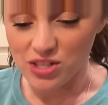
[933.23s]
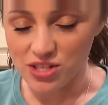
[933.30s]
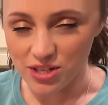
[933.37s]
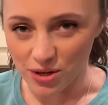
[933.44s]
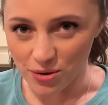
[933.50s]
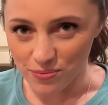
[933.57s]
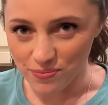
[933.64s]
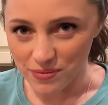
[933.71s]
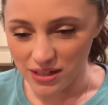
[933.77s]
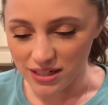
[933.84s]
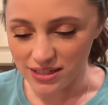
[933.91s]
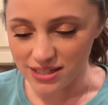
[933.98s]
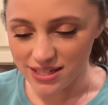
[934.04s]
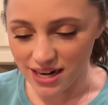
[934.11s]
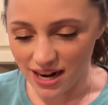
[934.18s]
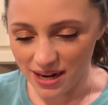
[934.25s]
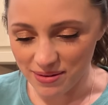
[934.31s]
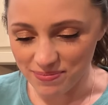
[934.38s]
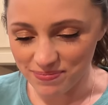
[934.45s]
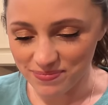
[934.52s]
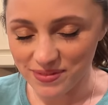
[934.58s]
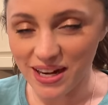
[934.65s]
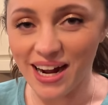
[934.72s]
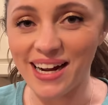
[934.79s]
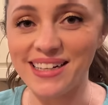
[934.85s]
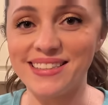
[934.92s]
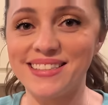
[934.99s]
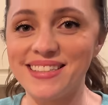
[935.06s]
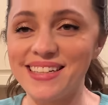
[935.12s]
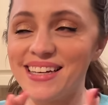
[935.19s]
so it, it is, is time. time.
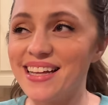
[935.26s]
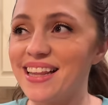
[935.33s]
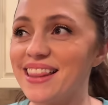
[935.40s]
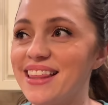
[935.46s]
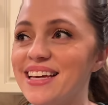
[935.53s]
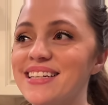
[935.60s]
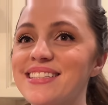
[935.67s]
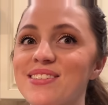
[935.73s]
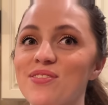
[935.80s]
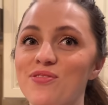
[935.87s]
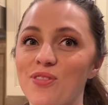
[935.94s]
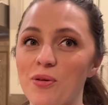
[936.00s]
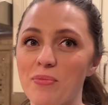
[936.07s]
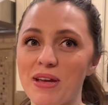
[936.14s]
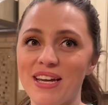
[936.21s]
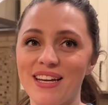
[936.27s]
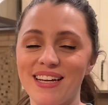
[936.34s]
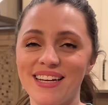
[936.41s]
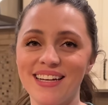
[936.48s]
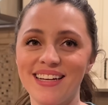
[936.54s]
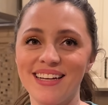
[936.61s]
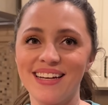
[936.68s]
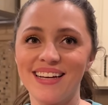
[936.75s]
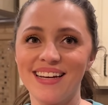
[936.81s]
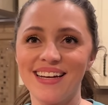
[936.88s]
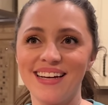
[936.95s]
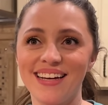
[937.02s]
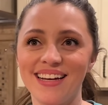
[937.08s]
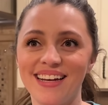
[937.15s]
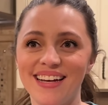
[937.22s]
Guys, this for me
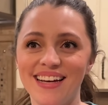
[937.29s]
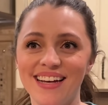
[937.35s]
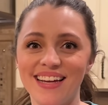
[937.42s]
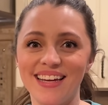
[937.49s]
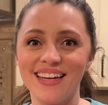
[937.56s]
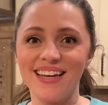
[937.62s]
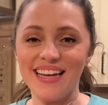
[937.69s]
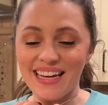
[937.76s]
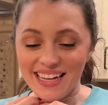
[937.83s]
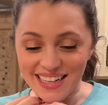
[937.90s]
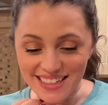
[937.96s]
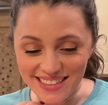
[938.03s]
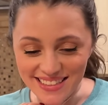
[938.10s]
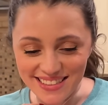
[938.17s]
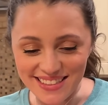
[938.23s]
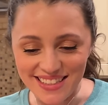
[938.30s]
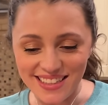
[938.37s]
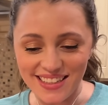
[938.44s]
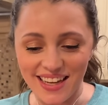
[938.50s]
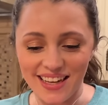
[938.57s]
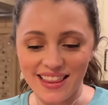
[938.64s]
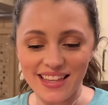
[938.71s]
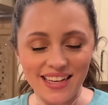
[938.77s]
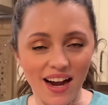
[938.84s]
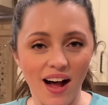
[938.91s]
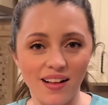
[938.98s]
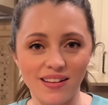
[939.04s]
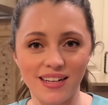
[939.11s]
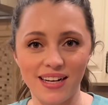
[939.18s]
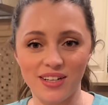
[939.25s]
is like the
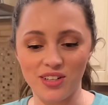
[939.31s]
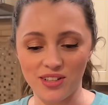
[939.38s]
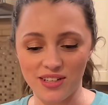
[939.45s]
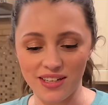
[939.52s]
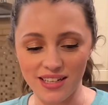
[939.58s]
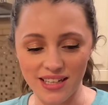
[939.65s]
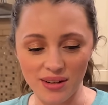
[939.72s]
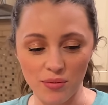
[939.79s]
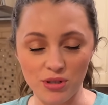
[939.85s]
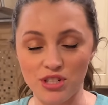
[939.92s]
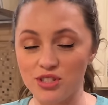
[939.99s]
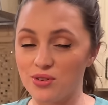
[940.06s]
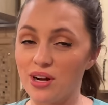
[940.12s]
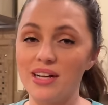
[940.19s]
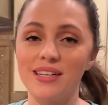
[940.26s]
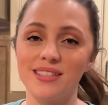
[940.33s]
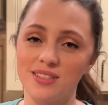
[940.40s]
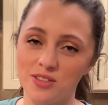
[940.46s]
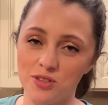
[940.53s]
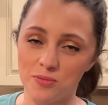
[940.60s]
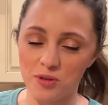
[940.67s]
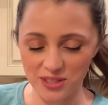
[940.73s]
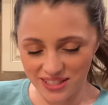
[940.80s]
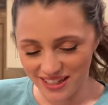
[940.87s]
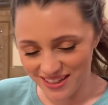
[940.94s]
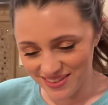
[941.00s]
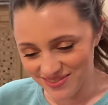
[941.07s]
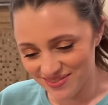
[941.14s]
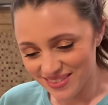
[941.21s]
holiday cookie, which is great because it's super easy.